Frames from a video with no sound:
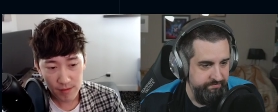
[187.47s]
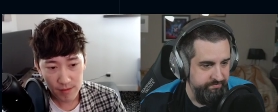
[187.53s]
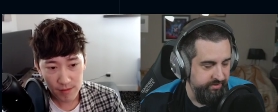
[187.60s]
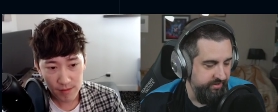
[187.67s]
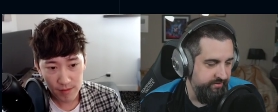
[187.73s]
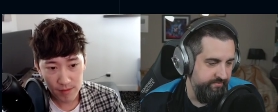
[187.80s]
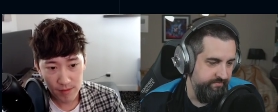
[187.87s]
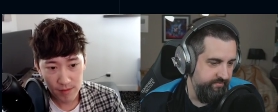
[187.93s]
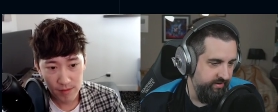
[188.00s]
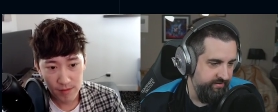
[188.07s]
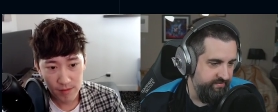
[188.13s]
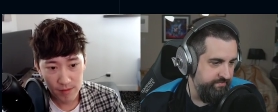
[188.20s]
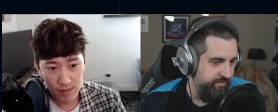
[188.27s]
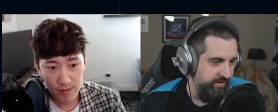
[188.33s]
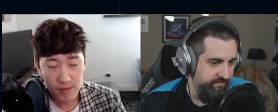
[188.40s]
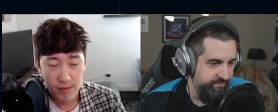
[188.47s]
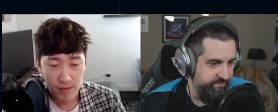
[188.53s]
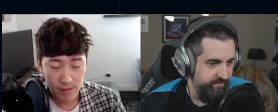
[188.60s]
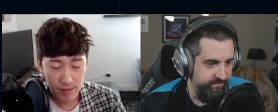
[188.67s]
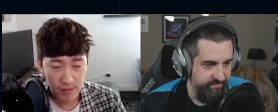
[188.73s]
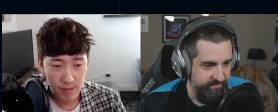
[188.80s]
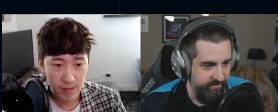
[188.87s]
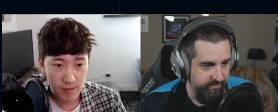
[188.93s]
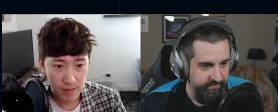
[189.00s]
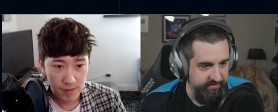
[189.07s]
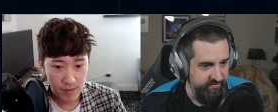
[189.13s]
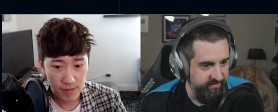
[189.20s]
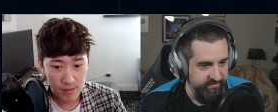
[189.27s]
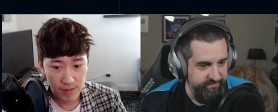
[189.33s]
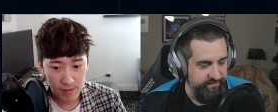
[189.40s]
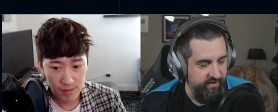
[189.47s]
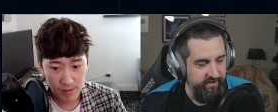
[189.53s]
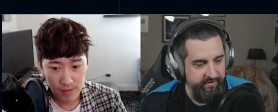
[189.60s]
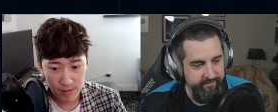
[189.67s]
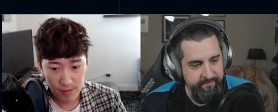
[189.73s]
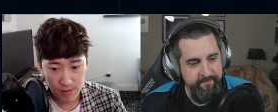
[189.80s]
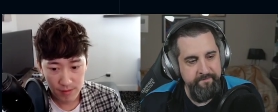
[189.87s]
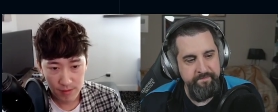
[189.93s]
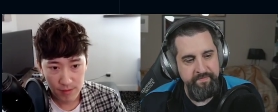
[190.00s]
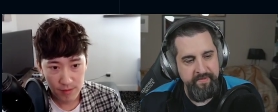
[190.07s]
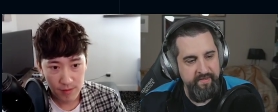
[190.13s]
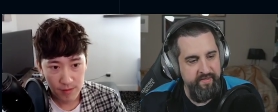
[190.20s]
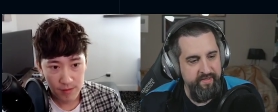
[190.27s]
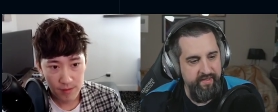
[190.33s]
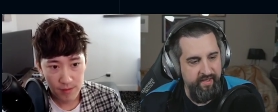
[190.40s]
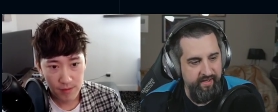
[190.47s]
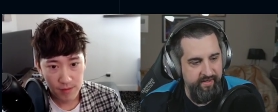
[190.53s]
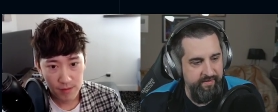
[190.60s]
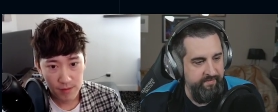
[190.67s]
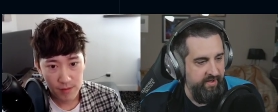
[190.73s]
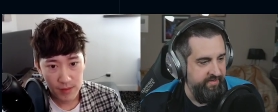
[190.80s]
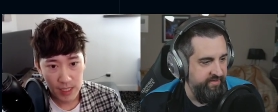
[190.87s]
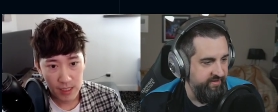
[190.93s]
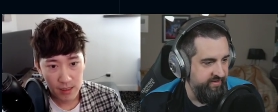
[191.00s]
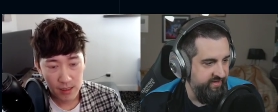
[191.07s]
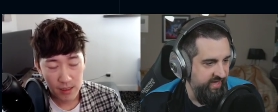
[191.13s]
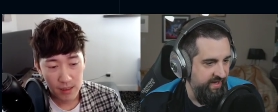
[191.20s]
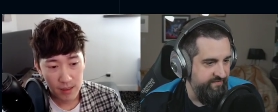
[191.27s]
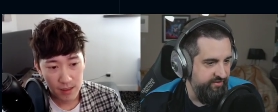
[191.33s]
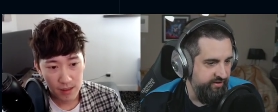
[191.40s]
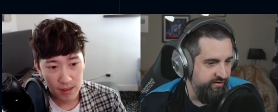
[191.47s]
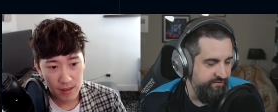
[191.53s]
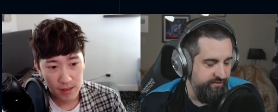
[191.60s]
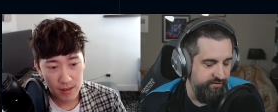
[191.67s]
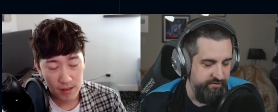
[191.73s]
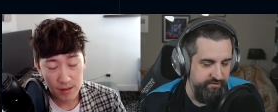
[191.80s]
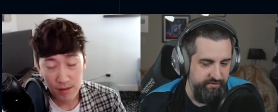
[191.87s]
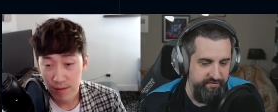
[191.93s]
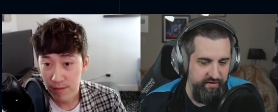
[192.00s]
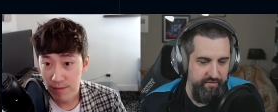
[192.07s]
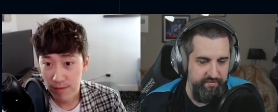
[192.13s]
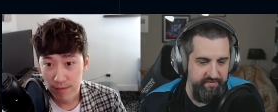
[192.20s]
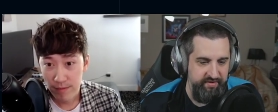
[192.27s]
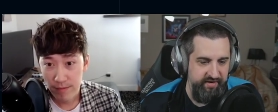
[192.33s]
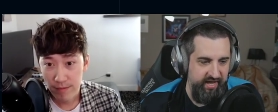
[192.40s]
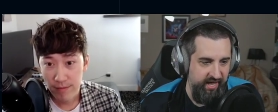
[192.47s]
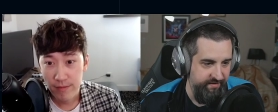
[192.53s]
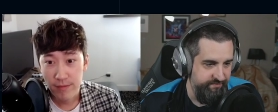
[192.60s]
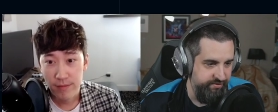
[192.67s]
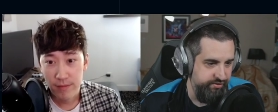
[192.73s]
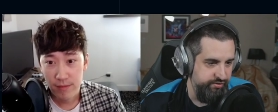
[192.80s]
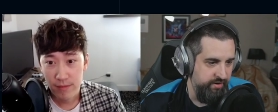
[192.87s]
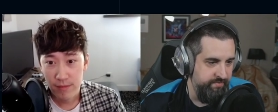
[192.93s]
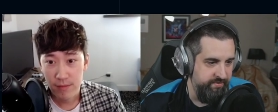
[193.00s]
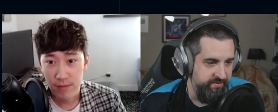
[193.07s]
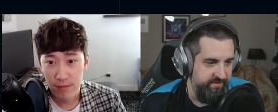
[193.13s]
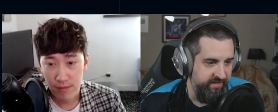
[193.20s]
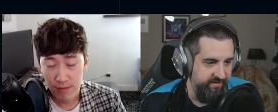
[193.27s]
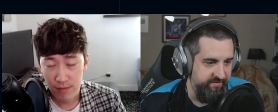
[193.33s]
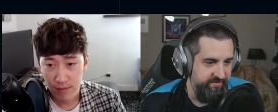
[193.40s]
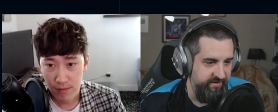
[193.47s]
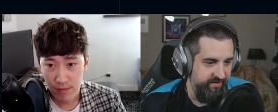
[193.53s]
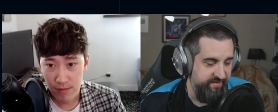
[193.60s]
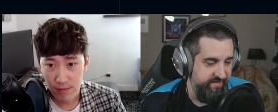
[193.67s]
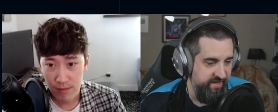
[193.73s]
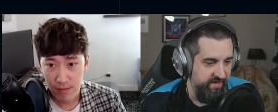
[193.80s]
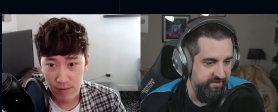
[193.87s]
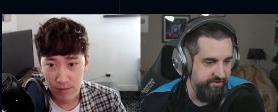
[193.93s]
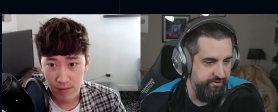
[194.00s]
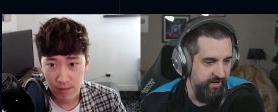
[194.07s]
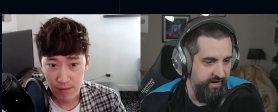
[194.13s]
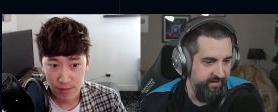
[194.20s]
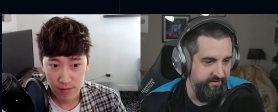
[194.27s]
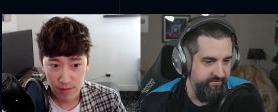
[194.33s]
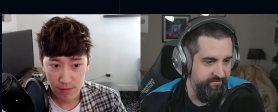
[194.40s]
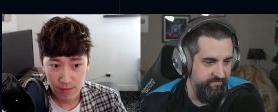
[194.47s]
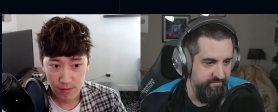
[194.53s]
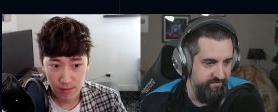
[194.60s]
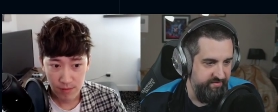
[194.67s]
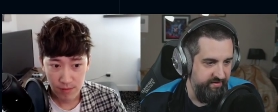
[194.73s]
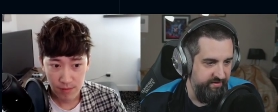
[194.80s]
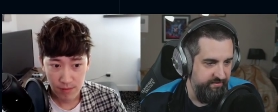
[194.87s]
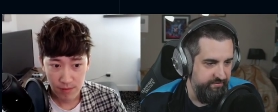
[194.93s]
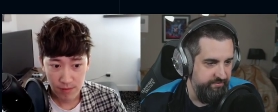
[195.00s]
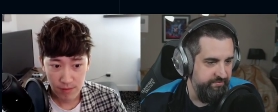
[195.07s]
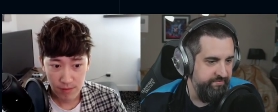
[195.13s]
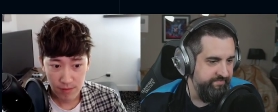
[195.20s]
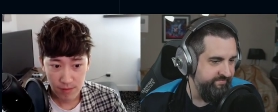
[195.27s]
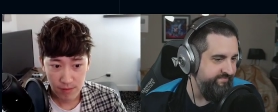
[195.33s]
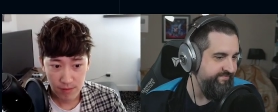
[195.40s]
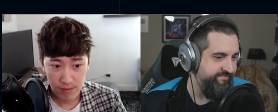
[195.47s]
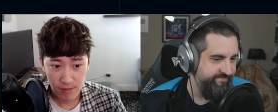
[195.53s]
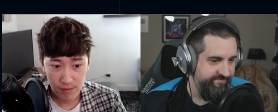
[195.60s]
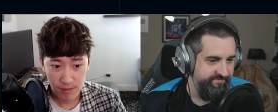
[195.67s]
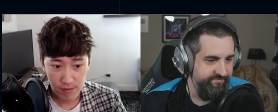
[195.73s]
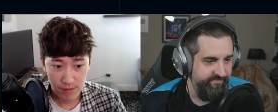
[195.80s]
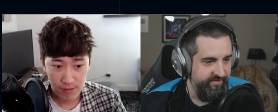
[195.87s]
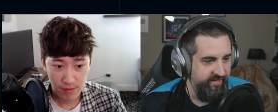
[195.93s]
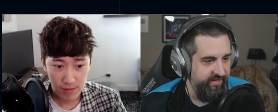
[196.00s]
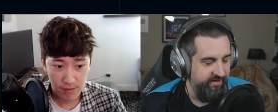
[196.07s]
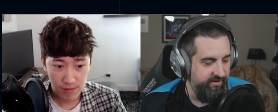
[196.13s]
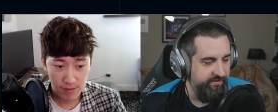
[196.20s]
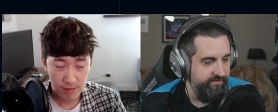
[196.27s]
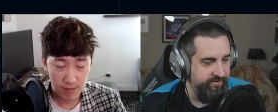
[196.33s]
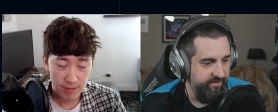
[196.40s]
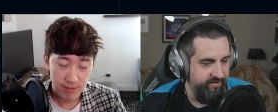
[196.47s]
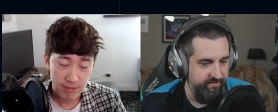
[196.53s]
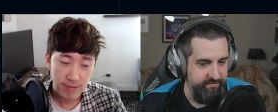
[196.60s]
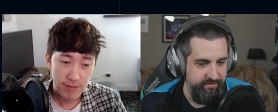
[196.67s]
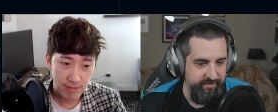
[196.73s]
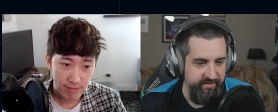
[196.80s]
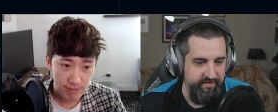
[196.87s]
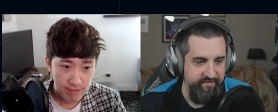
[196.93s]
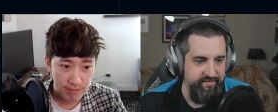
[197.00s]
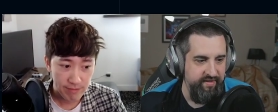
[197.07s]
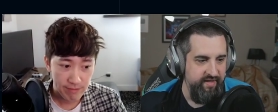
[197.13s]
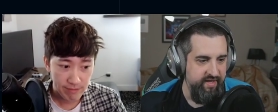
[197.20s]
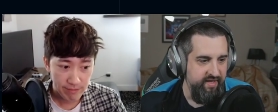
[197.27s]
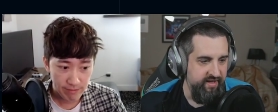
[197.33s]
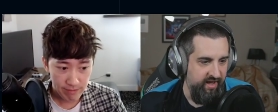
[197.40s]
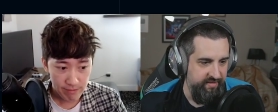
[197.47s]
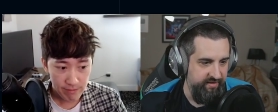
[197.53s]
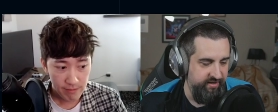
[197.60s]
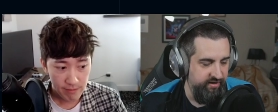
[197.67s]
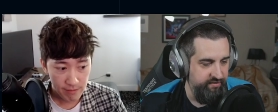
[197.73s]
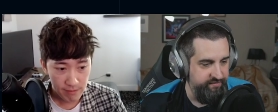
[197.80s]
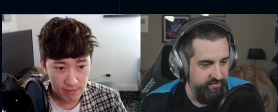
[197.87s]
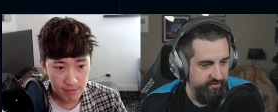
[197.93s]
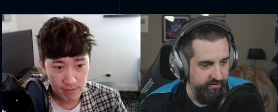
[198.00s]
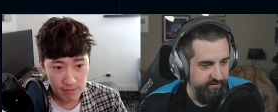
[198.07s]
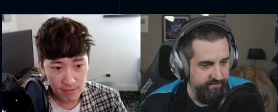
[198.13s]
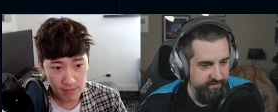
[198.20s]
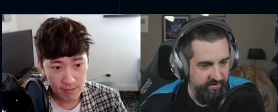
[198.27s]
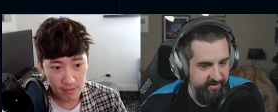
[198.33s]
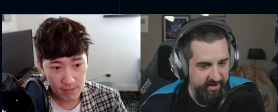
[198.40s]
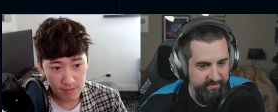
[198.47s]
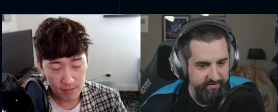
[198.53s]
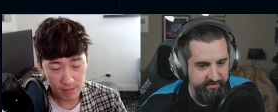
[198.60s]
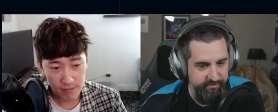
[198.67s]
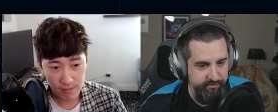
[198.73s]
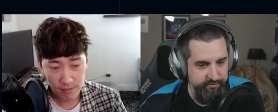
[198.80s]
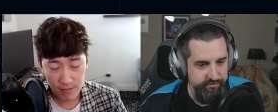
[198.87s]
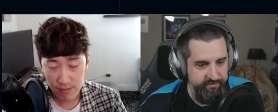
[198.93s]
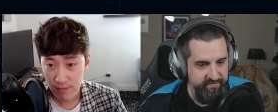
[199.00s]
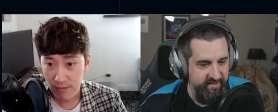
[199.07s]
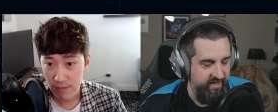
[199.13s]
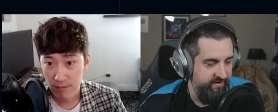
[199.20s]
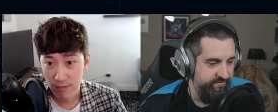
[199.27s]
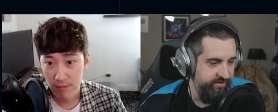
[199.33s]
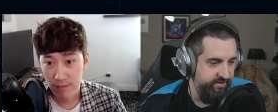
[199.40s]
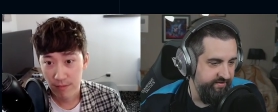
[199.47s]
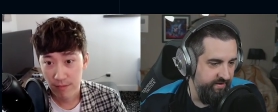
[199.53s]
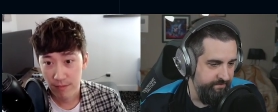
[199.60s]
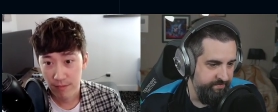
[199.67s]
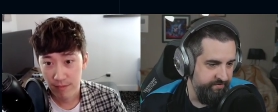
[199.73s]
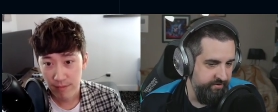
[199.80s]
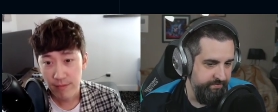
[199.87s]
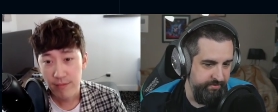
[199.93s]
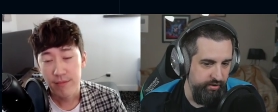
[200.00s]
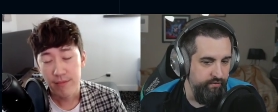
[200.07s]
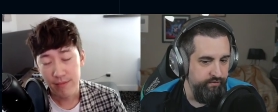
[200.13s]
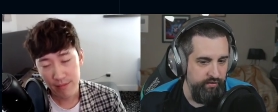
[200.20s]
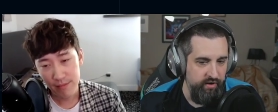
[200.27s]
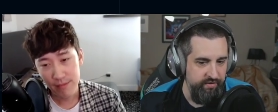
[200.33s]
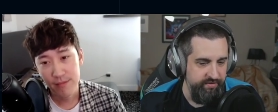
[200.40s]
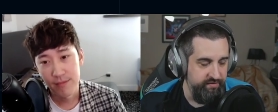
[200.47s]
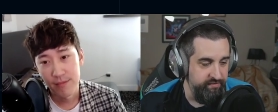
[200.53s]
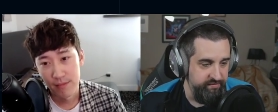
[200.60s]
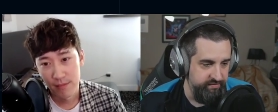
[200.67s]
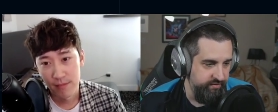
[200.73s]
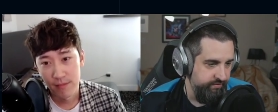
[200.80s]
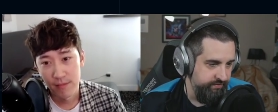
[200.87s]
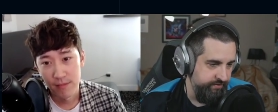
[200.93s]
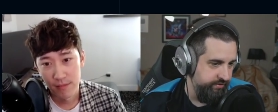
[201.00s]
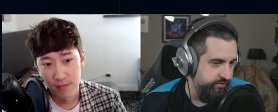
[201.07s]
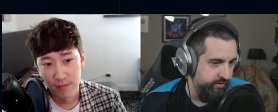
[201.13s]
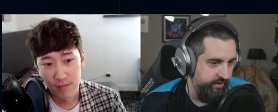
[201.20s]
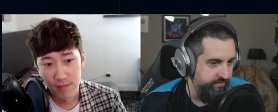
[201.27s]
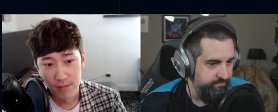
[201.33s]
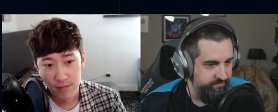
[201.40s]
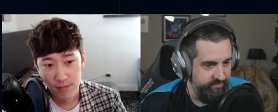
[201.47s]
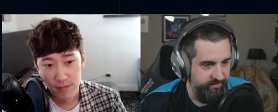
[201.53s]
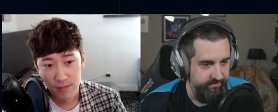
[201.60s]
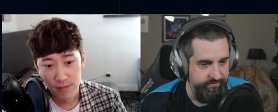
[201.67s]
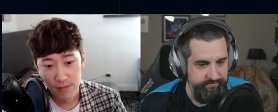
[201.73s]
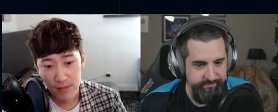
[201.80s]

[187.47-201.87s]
Speaker 1: but it's a buff, and so it's it's fine. Uh, I think Cavalier Vertical is always going to have the trouble that it's not a dragon, so you know it is what it is. I think it also hurts right now that Nunu's kind of in the dumpster, but overall this was good for the trade. So